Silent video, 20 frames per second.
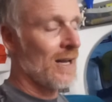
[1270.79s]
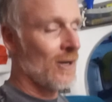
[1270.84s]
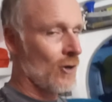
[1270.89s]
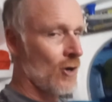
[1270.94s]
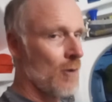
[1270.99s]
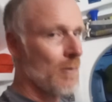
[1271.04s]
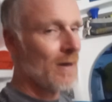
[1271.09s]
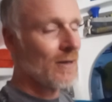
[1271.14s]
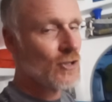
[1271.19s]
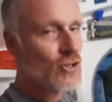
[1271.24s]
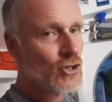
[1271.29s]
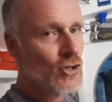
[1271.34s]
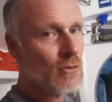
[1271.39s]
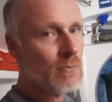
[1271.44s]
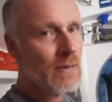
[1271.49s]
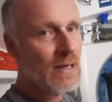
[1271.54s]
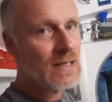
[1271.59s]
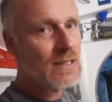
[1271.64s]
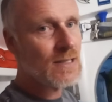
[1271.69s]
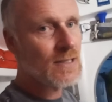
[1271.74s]
I got about 2
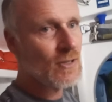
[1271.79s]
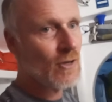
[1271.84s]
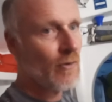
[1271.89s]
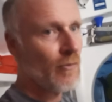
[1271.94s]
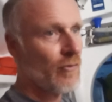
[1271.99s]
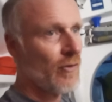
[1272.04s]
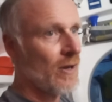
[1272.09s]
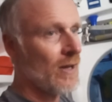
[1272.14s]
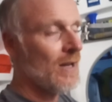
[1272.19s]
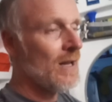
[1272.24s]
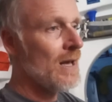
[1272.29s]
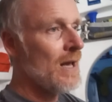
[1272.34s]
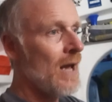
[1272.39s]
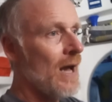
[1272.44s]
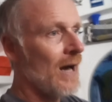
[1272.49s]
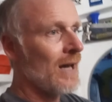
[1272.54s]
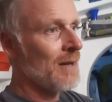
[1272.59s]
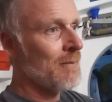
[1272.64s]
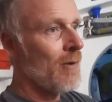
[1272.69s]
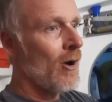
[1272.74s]
meters off it,
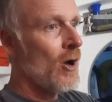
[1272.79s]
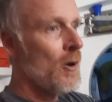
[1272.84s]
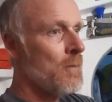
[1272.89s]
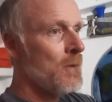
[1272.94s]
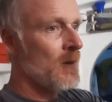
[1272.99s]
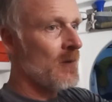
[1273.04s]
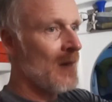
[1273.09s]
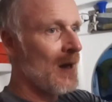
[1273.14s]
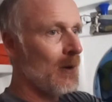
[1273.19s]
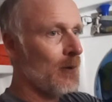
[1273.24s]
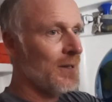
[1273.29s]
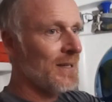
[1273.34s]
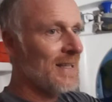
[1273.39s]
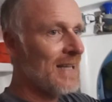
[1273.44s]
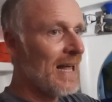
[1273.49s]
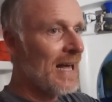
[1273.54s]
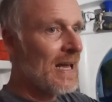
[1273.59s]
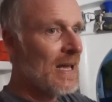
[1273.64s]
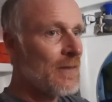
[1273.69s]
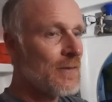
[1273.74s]
and I'm hoping that will
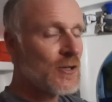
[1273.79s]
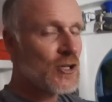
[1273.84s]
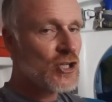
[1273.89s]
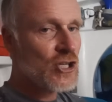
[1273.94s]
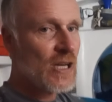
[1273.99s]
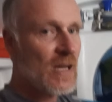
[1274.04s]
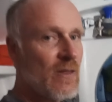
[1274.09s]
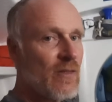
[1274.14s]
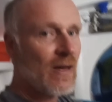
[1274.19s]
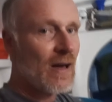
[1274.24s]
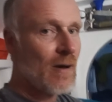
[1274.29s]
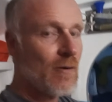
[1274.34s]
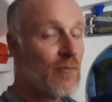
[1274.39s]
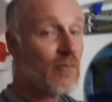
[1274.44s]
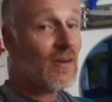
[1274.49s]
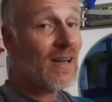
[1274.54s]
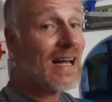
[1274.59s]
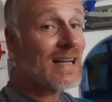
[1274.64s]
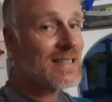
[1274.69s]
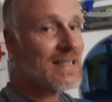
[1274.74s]
lay the sheath out
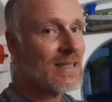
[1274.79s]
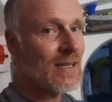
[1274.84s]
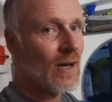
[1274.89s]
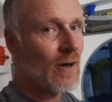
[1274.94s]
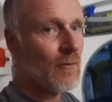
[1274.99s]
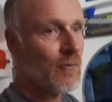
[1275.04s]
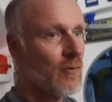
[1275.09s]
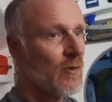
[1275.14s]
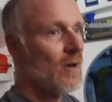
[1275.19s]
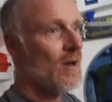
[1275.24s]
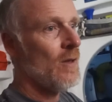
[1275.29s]
flat enough